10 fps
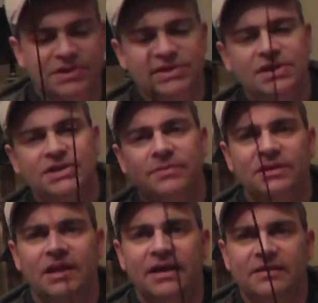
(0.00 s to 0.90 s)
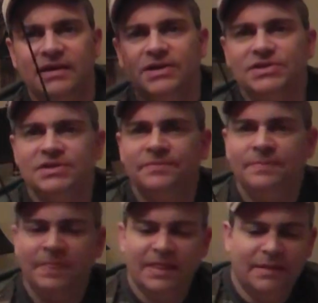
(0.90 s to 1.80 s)
see something like this
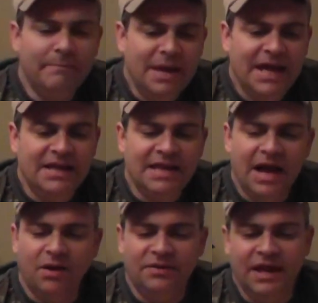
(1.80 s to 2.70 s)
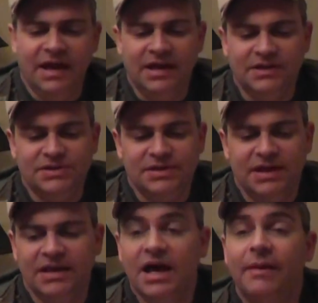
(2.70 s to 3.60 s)
made nowadays,
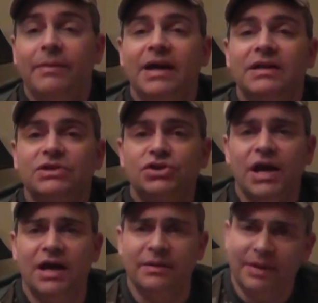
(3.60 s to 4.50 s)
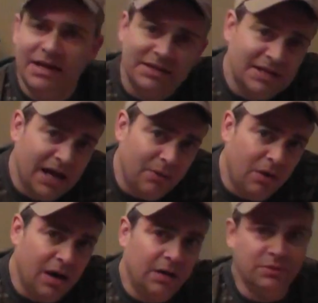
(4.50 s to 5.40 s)
and not made in China, made in
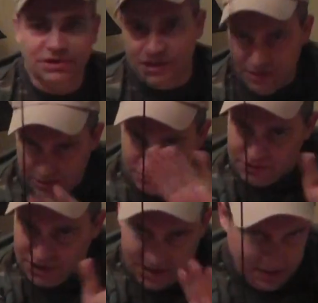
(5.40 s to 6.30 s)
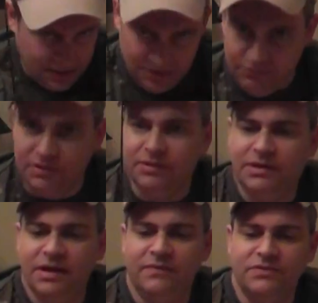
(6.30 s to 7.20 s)
Taiwan, which I know China doesn't really
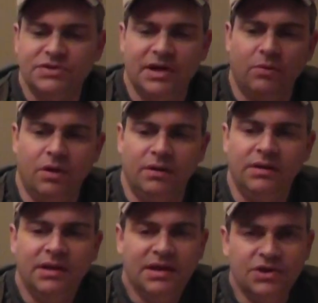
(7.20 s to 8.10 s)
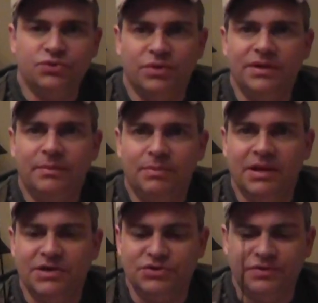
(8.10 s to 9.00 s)
care for Taiwan, is really a
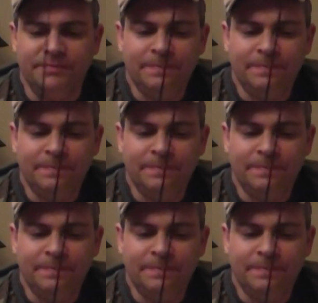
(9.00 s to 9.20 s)
pleasure.